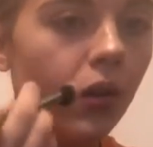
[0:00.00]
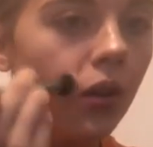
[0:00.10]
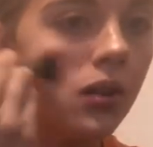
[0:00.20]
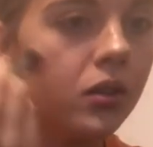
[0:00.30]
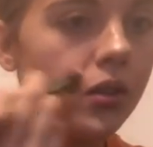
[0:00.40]
on
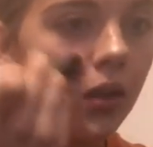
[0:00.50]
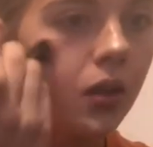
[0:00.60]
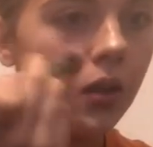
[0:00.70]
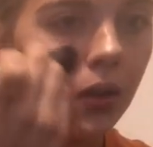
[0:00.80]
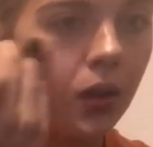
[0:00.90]
a
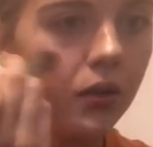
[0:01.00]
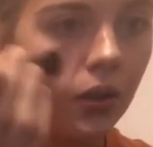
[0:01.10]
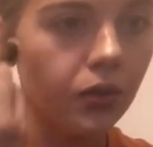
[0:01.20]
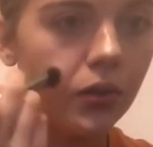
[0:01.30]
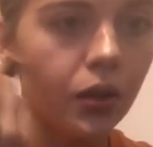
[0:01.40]
date and don't
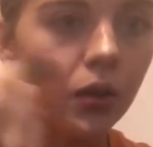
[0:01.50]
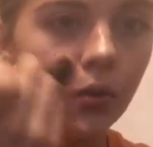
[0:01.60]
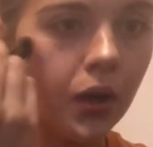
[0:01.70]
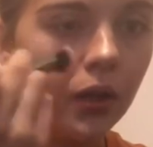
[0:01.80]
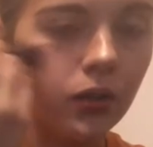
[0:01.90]
know what
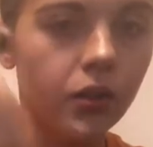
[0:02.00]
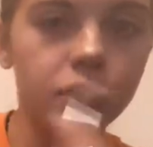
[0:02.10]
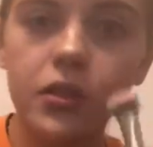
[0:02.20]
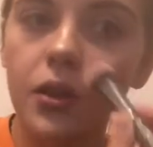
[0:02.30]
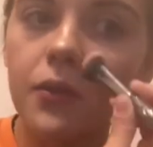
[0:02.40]
kind of look to
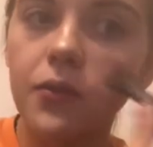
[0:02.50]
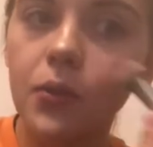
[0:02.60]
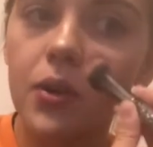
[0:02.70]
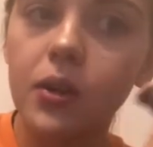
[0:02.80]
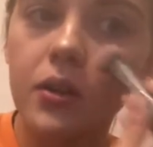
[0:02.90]
go
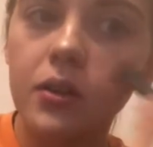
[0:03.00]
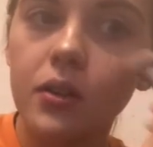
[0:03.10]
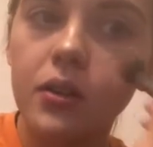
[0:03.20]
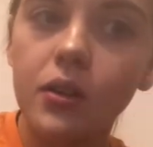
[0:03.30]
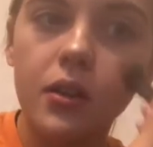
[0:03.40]
for,
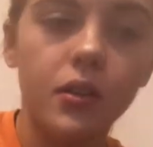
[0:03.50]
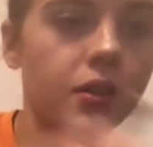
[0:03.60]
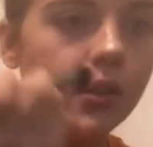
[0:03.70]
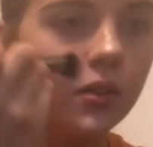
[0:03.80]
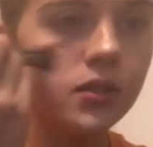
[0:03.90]

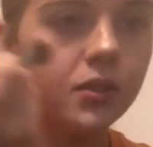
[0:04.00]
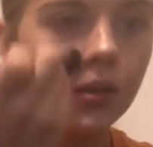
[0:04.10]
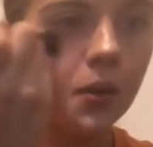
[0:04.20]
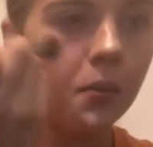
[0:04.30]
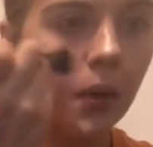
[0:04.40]
this
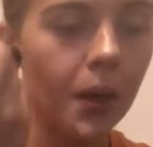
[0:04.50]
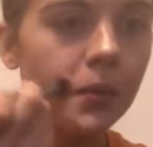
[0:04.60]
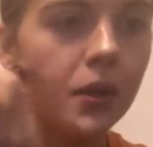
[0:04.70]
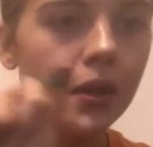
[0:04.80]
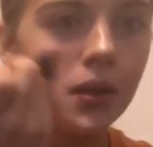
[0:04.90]
might be
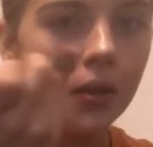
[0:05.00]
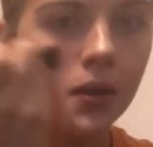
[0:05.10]
it.